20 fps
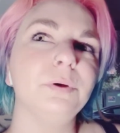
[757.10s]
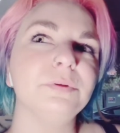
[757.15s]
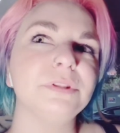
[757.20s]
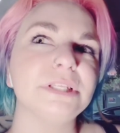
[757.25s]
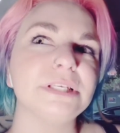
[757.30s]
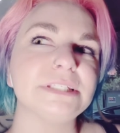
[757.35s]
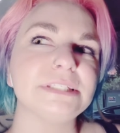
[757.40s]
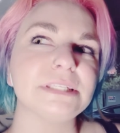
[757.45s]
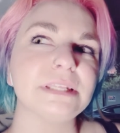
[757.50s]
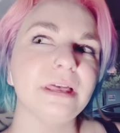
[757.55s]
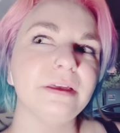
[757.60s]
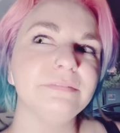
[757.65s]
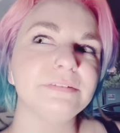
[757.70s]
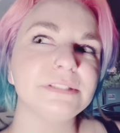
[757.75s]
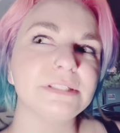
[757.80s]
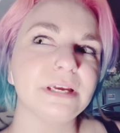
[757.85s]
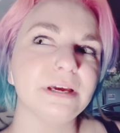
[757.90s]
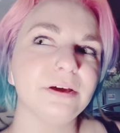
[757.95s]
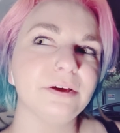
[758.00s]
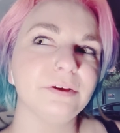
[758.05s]
this
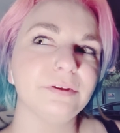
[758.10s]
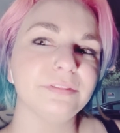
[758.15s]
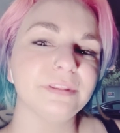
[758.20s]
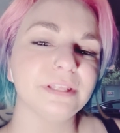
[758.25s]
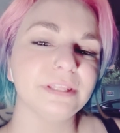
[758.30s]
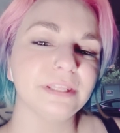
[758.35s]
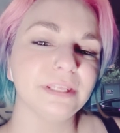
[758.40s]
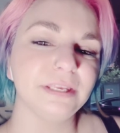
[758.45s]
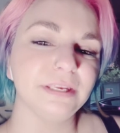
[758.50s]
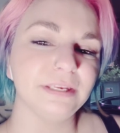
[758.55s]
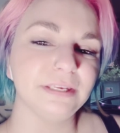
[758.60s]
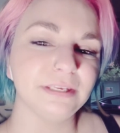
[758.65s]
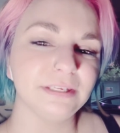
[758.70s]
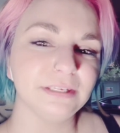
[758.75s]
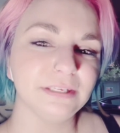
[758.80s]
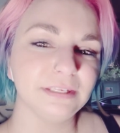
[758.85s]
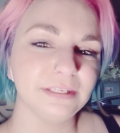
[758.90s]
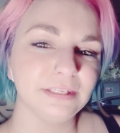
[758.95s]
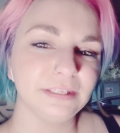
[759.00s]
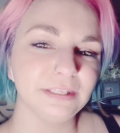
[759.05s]
lifestyle that, like,
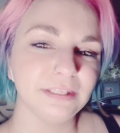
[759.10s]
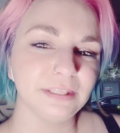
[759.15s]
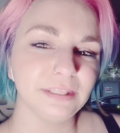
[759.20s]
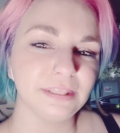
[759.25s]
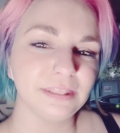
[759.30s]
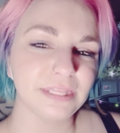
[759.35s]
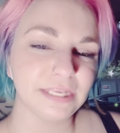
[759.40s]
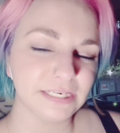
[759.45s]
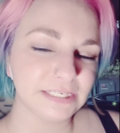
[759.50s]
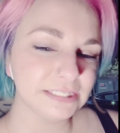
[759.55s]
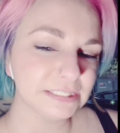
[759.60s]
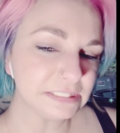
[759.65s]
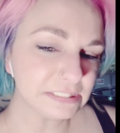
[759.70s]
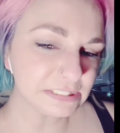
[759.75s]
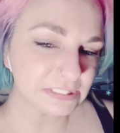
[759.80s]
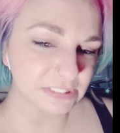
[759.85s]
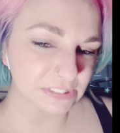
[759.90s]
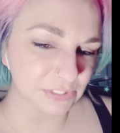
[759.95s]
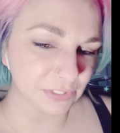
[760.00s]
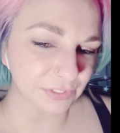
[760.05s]
they didn't
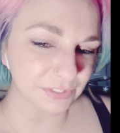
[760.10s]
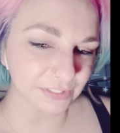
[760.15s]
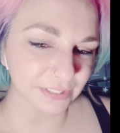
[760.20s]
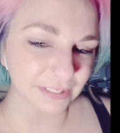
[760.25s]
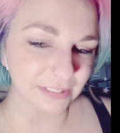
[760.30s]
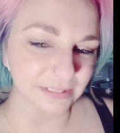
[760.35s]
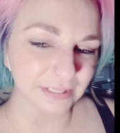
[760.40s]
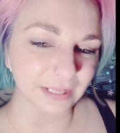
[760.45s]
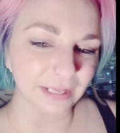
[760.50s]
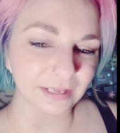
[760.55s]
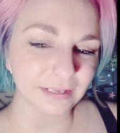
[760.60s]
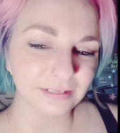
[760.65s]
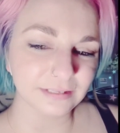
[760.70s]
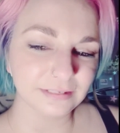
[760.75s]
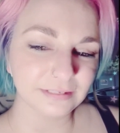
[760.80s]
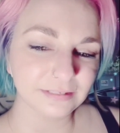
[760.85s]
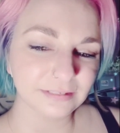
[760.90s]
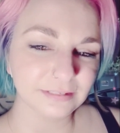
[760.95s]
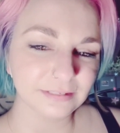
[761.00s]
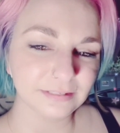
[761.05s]
start like that.
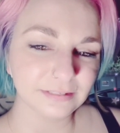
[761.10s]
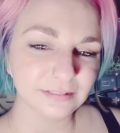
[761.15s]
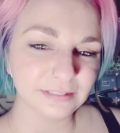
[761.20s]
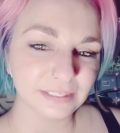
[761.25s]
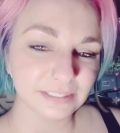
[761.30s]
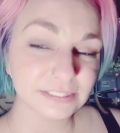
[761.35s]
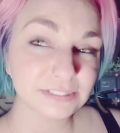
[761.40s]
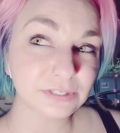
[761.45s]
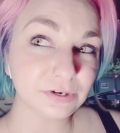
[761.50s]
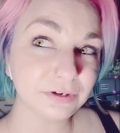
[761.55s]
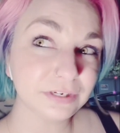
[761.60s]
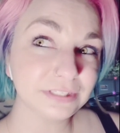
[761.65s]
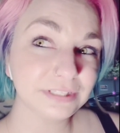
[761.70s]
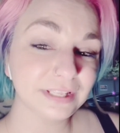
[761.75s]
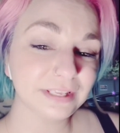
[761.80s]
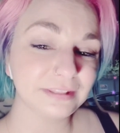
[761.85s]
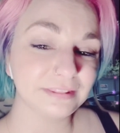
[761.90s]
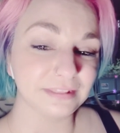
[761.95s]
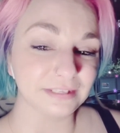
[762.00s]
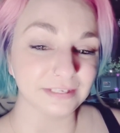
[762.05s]
They started
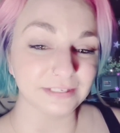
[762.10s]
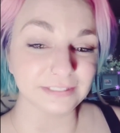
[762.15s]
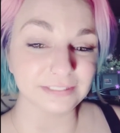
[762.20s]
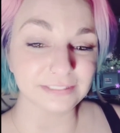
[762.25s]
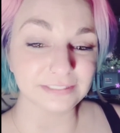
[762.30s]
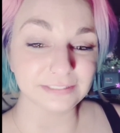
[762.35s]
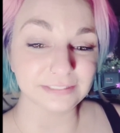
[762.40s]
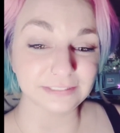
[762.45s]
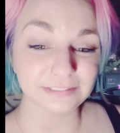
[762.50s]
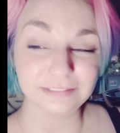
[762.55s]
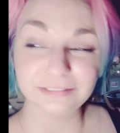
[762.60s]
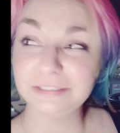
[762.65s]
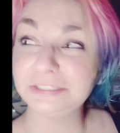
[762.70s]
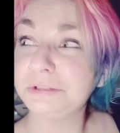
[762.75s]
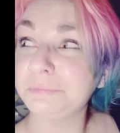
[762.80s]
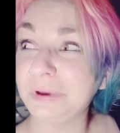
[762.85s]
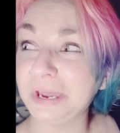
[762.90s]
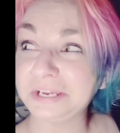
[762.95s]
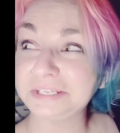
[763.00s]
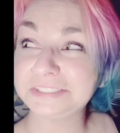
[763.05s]
like this, in the
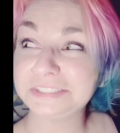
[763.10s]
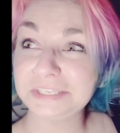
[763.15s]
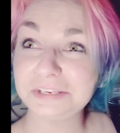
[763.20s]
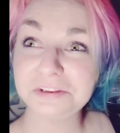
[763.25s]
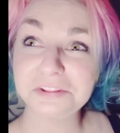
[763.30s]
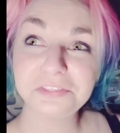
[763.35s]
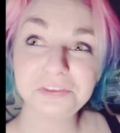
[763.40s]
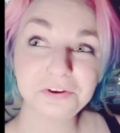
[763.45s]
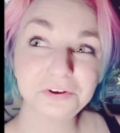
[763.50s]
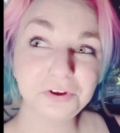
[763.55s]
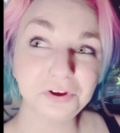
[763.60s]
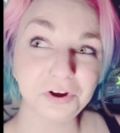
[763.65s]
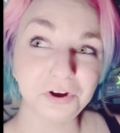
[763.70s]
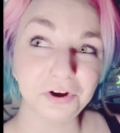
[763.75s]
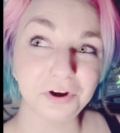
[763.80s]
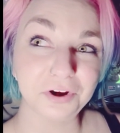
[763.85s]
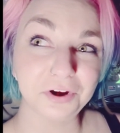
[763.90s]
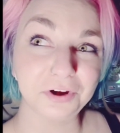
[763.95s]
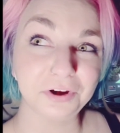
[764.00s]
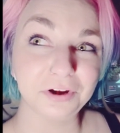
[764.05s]
backseat of their
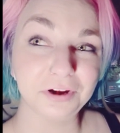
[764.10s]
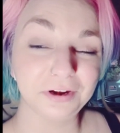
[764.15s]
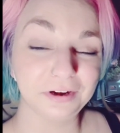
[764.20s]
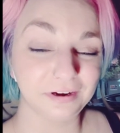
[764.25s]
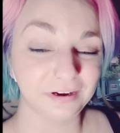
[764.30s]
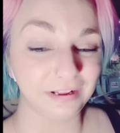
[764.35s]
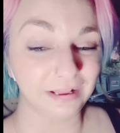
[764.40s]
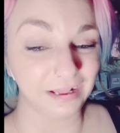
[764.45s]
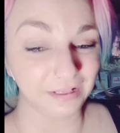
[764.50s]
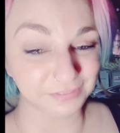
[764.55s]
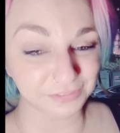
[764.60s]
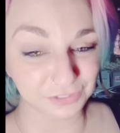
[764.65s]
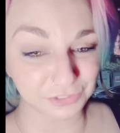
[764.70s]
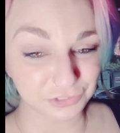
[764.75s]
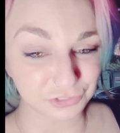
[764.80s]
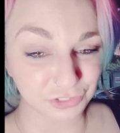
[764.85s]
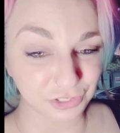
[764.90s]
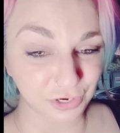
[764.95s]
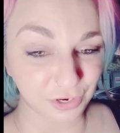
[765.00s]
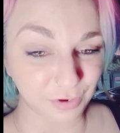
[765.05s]
car, at their
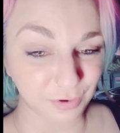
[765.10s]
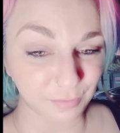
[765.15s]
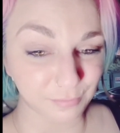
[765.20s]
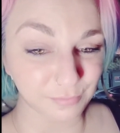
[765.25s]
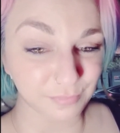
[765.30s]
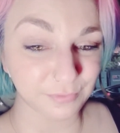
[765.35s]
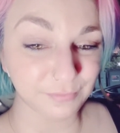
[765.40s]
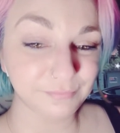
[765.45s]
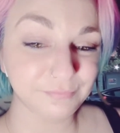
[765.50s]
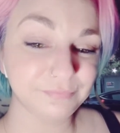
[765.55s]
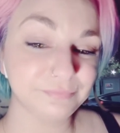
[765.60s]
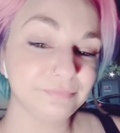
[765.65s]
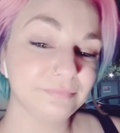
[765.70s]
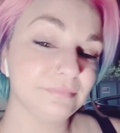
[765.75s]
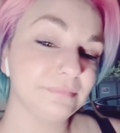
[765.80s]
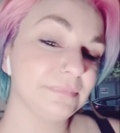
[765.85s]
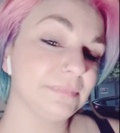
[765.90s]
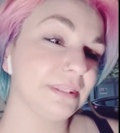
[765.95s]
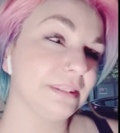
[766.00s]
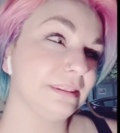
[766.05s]
job.
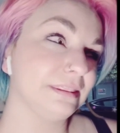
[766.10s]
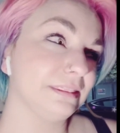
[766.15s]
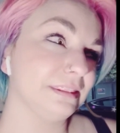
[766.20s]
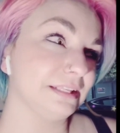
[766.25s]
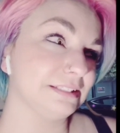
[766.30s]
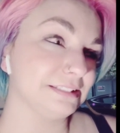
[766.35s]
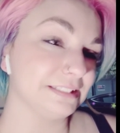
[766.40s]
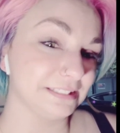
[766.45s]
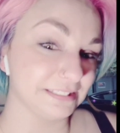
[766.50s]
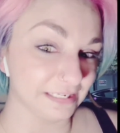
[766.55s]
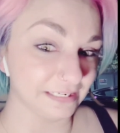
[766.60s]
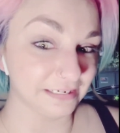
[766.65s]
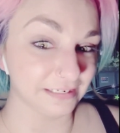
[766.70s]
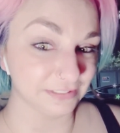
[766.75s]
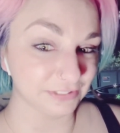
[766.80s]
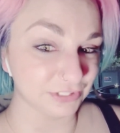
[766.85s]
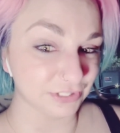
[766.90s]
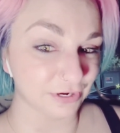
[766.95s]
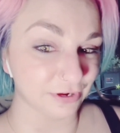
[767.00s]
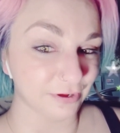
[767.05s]
That's a
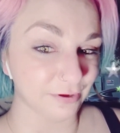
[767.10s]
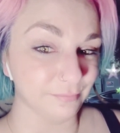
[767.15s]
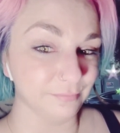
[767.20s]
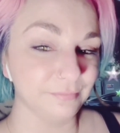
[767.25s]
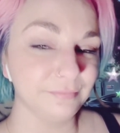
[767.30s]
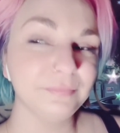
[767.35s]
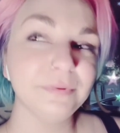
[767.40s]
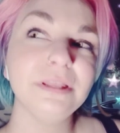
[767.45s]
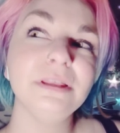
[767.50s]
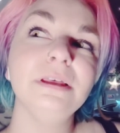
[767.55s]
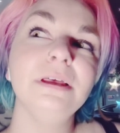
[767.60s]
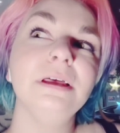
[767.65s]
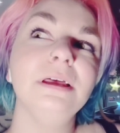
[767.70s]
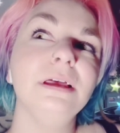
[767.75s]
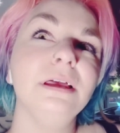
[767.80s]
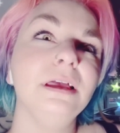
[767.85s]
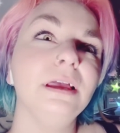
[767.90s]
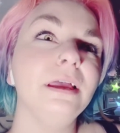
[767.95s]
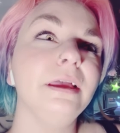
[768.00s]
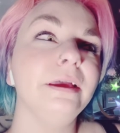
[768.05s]
dead-end job.
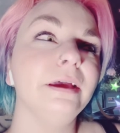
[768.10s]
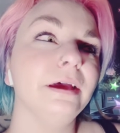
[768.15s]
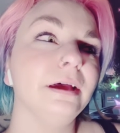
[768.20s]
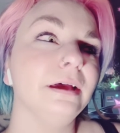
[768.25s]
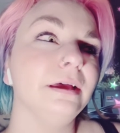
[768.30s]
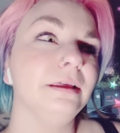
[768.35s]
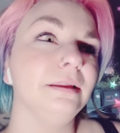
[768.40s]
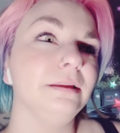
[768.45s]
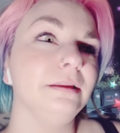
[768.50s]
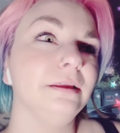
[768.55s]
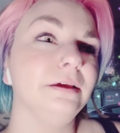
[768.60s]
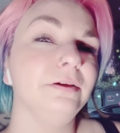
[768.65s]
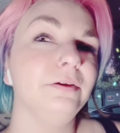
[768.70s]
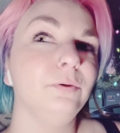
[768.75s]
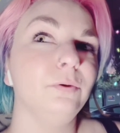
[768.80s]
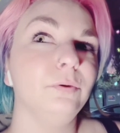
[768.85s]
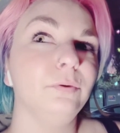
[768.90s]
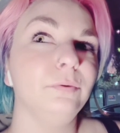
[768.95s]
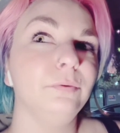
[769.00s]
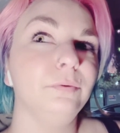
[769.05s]
And
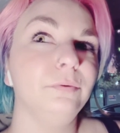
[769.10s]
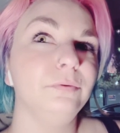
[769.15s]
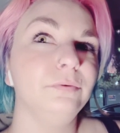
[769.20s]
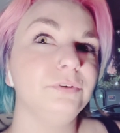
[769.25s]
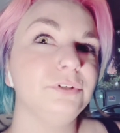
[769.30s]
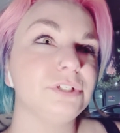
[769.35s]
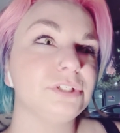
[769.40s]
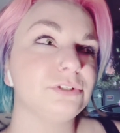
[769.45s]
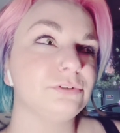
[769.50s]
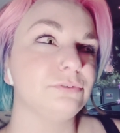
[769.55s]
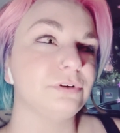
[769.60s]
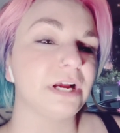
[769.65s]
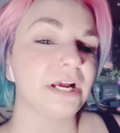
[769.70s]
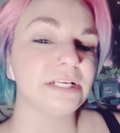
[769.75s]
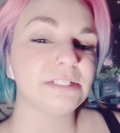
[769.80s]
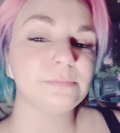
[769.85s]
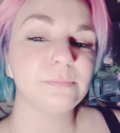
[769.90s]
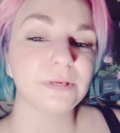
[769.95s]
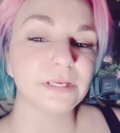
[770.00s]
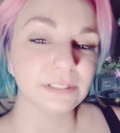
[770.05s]
just
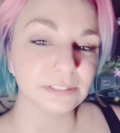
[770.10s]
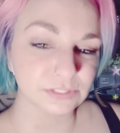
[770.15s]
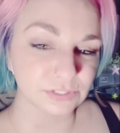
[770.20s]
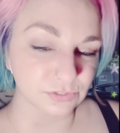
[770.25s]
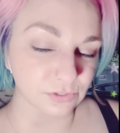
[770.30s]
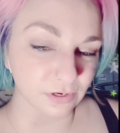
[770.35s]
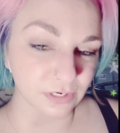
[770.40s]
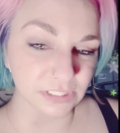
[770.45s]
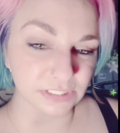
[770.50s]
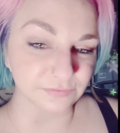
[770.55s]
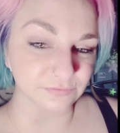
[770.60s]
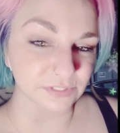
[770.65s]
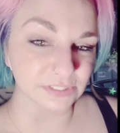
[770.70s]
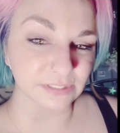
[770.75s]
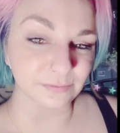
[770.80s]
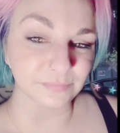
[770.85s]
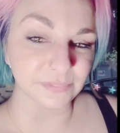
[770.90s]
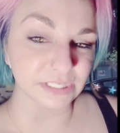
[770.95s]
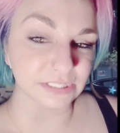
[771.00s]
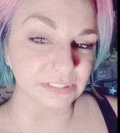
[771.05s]
grasping at straws for
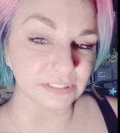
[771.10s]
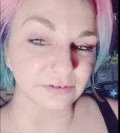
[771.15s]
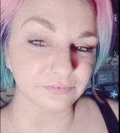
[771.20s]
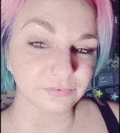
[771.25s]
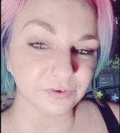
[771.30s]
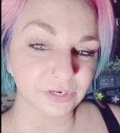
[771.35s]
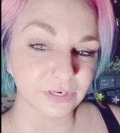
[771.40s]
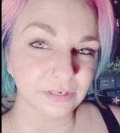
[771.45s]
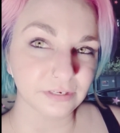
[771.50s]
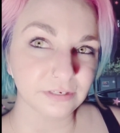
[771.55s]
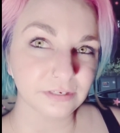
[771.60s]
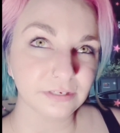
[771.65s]
something different.